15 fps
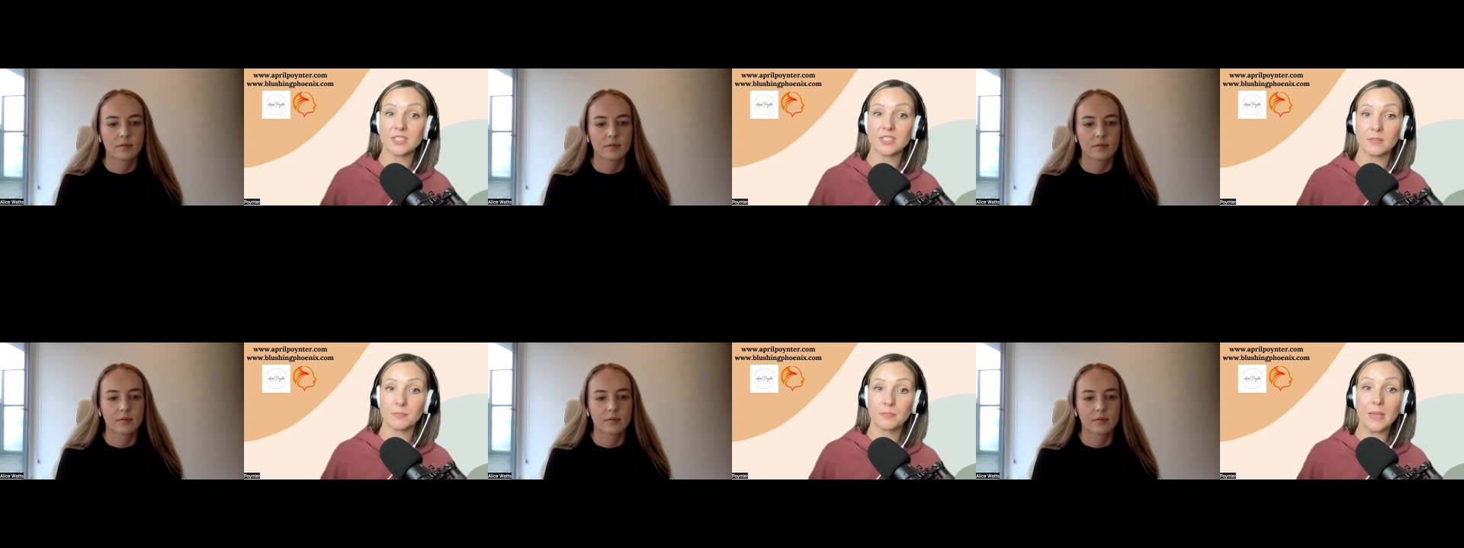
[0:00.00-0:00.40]
Speaker 1: is
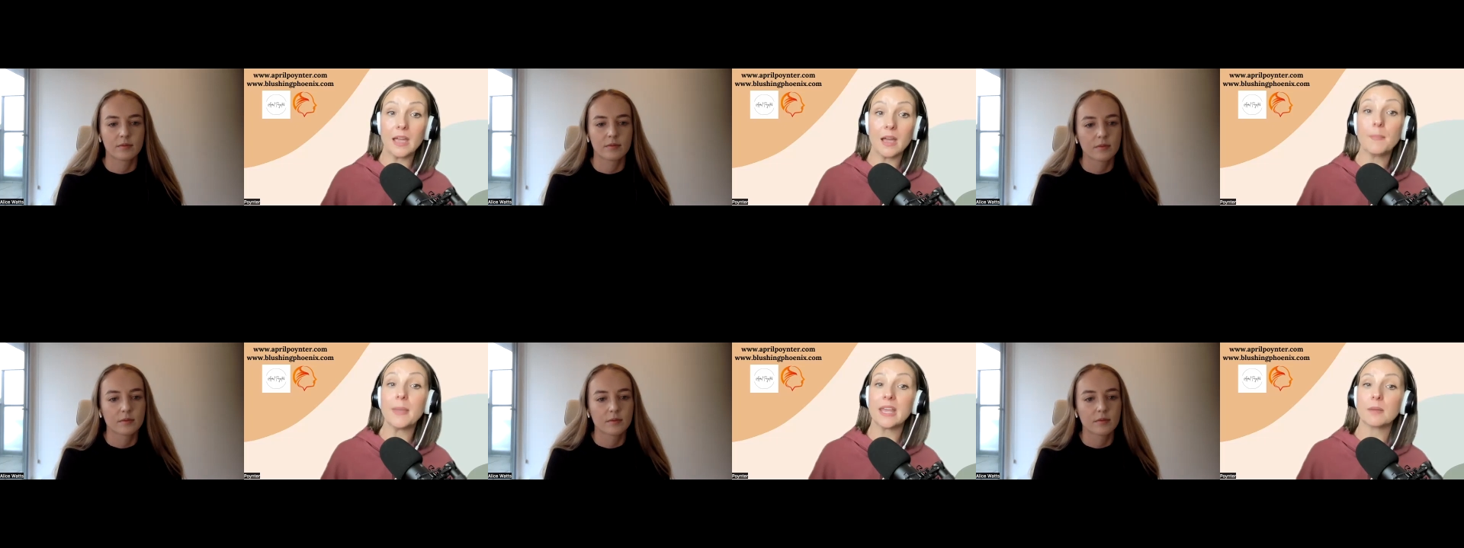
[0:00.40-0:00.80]
a, be-
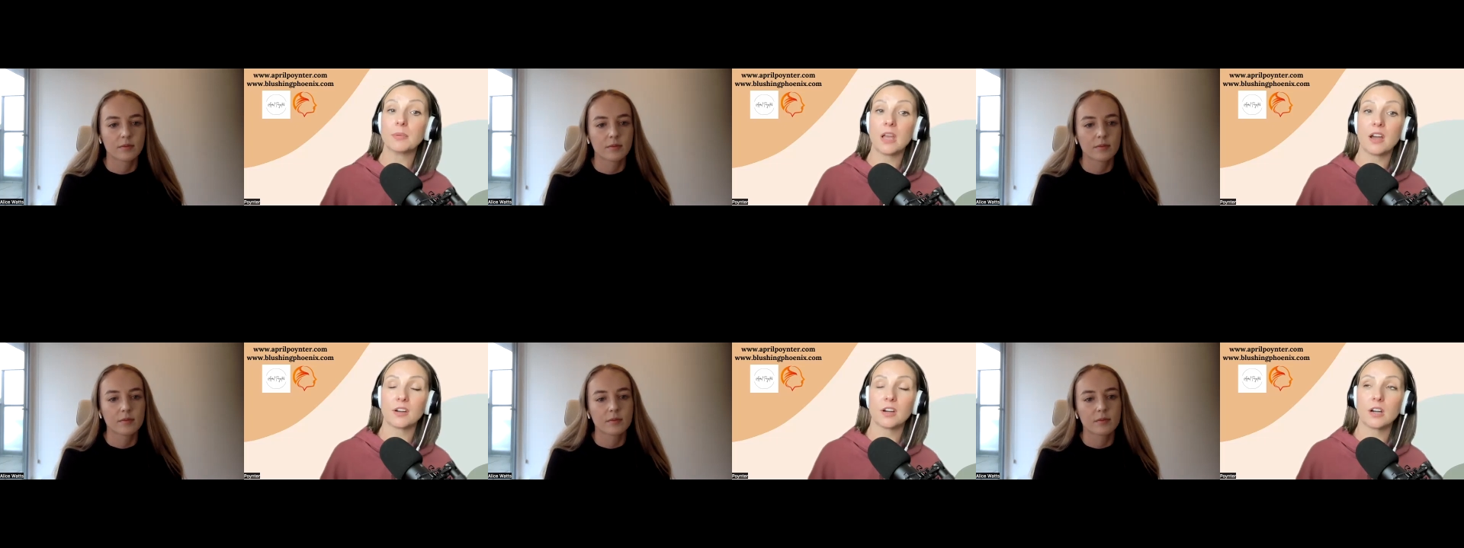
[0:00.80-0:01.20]
a beta
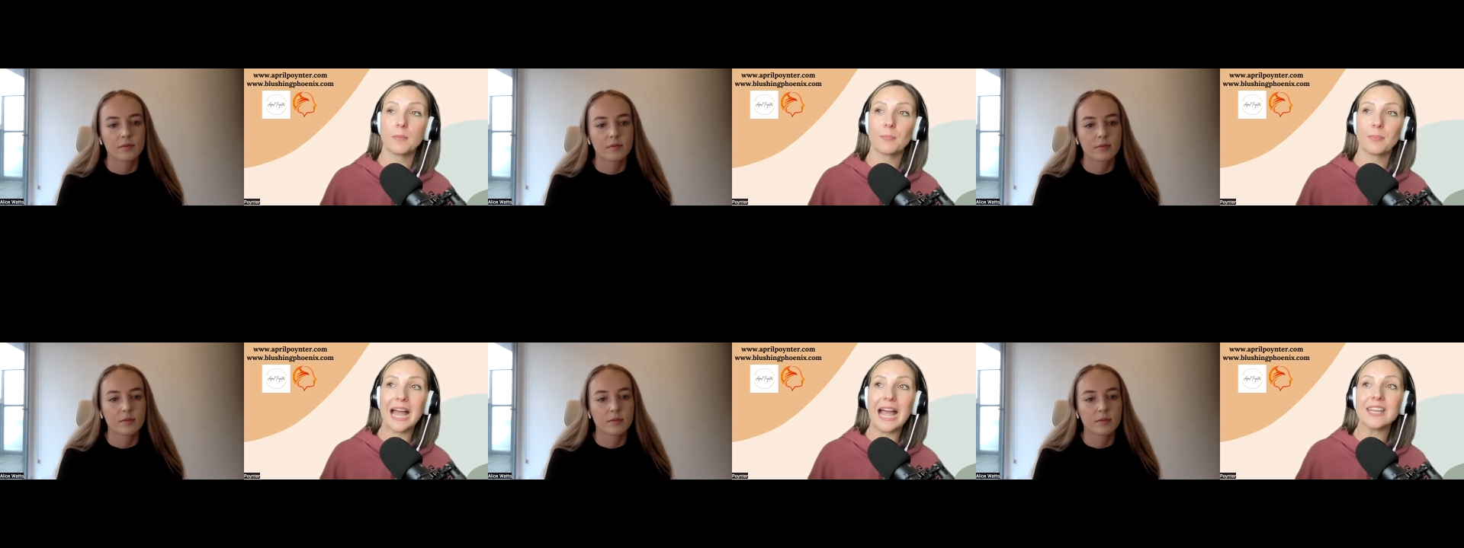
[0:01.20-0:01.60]
blocker,
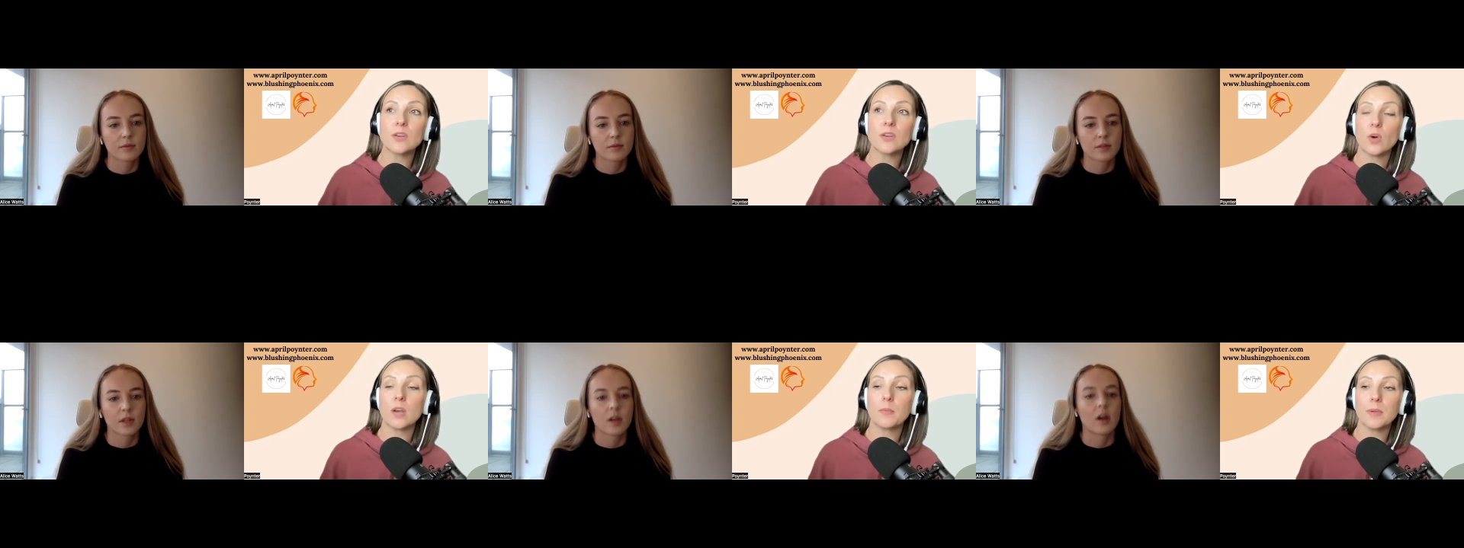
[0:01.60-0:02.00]
but I didn't
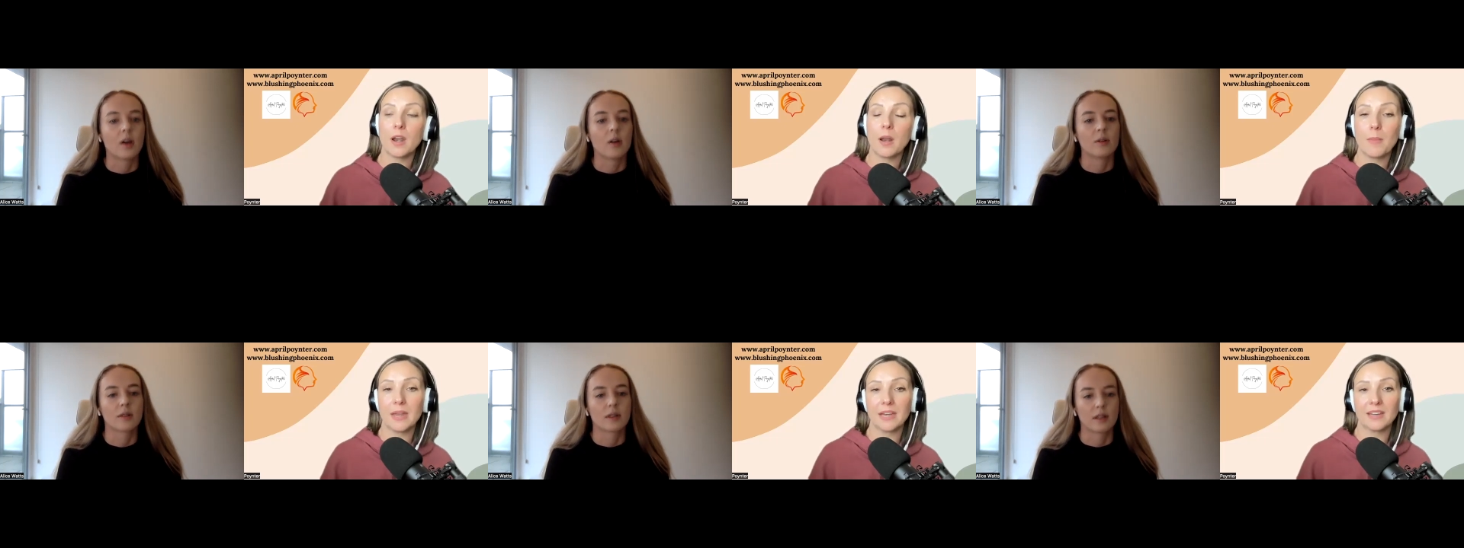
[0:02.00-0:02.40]
want to be on oh,
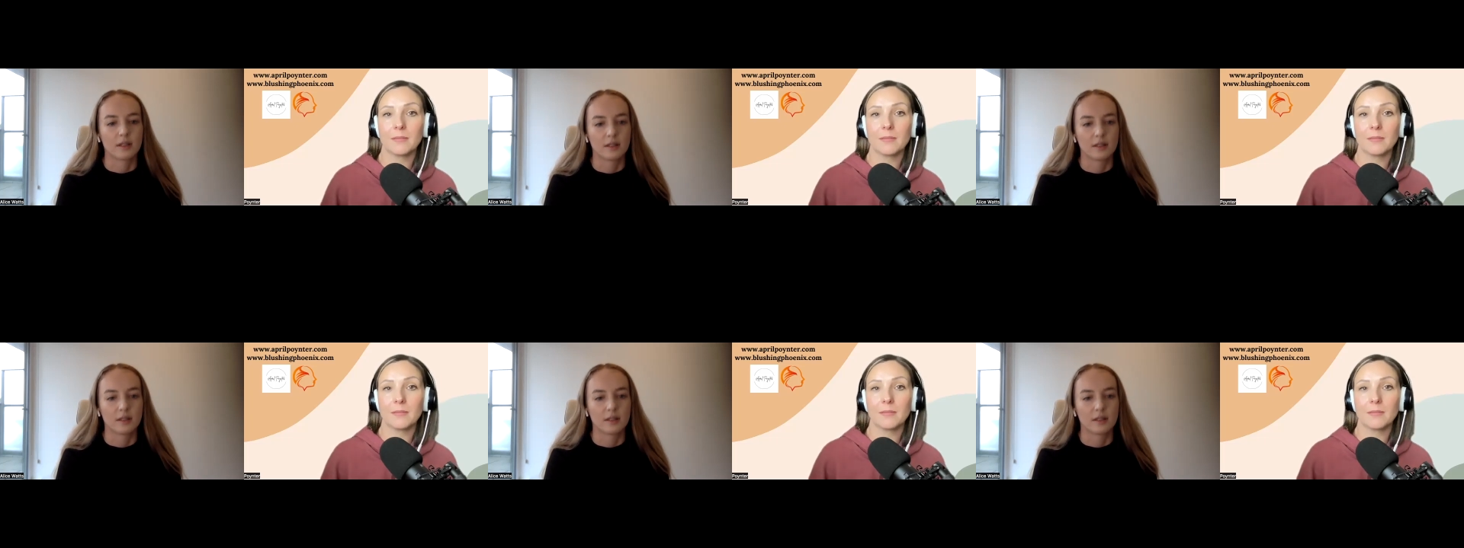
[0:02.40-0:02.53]
a med- okay.